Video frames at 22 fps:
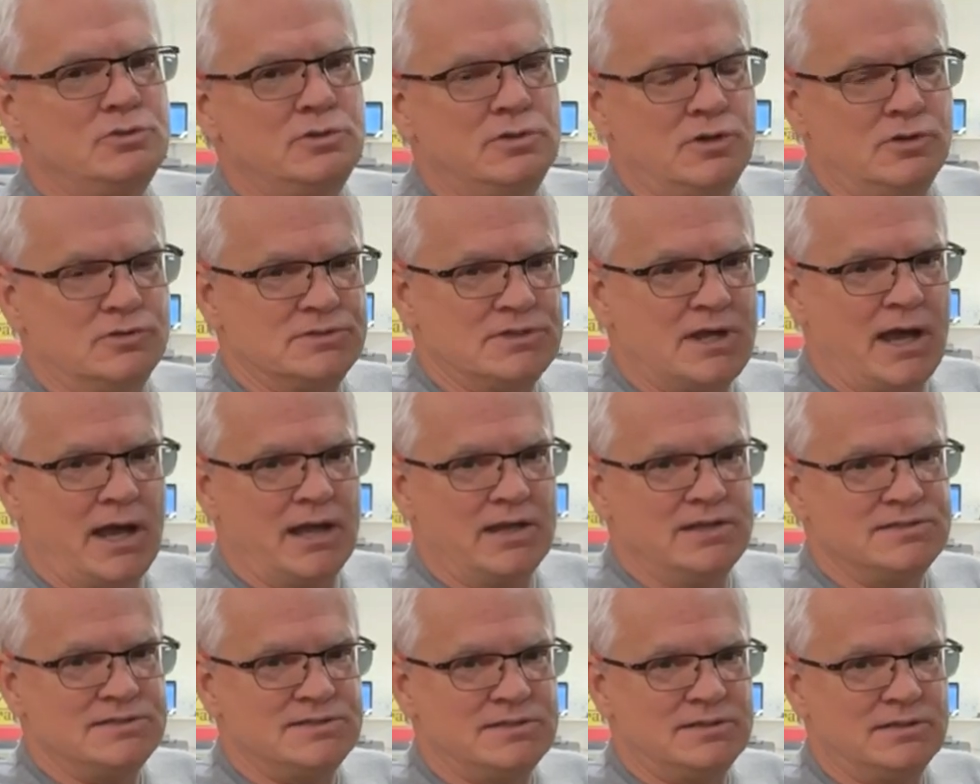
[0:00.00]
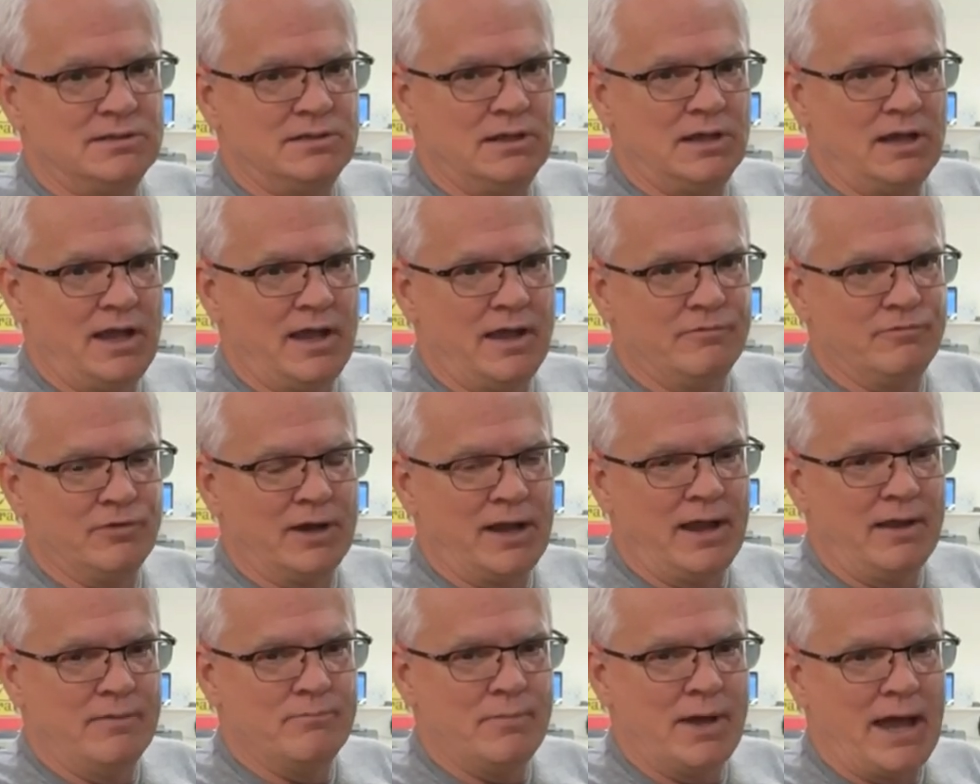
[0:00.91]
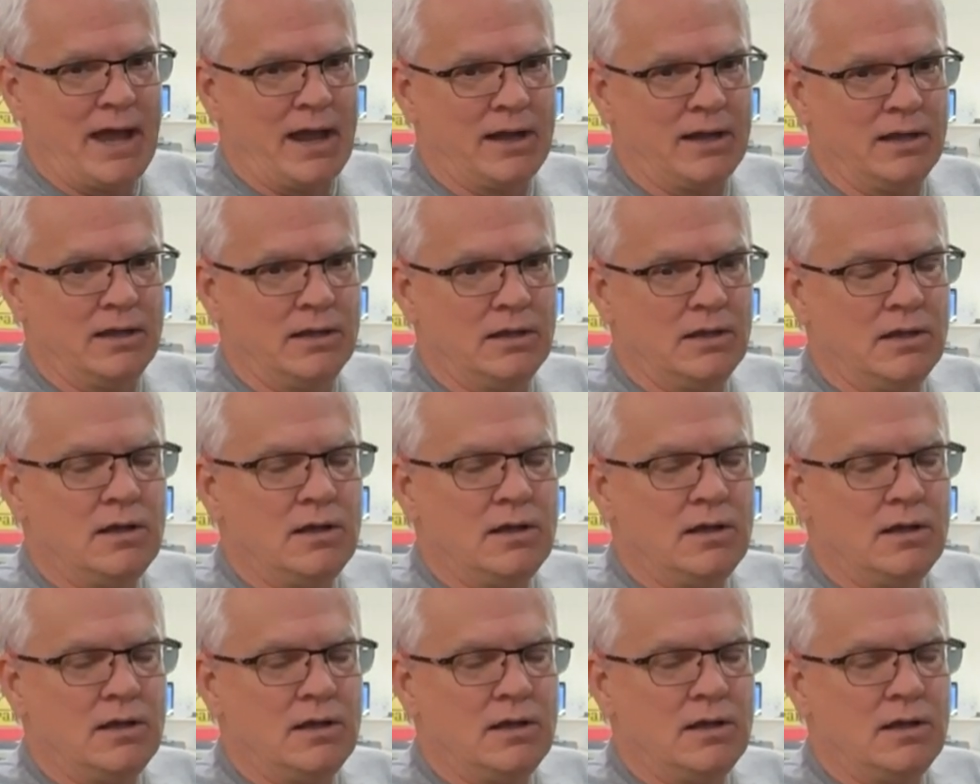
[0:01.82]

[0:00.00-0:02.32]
of those guys ever came back.